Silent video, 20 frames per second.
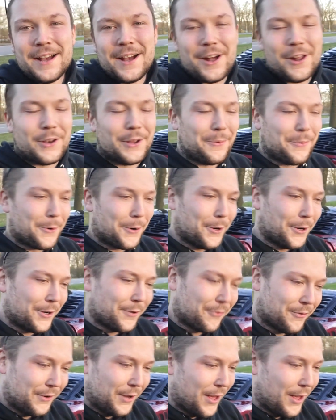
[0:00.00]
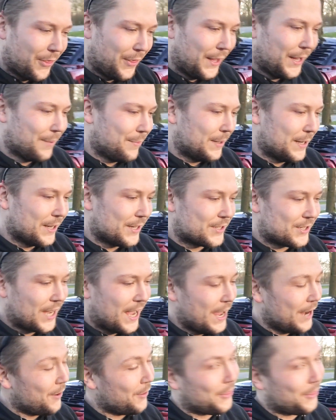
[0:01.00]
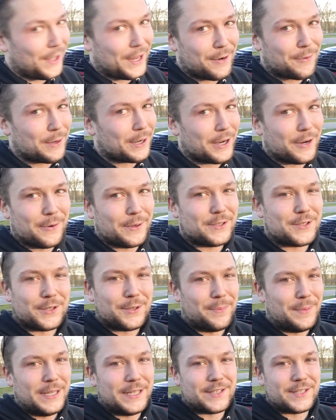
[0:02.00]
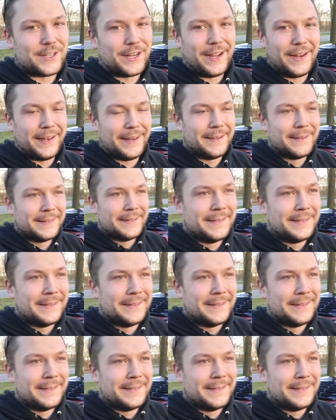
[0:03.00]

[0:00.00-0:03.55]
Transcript: all the work for nothing because I don't think we're going to the meet tonight.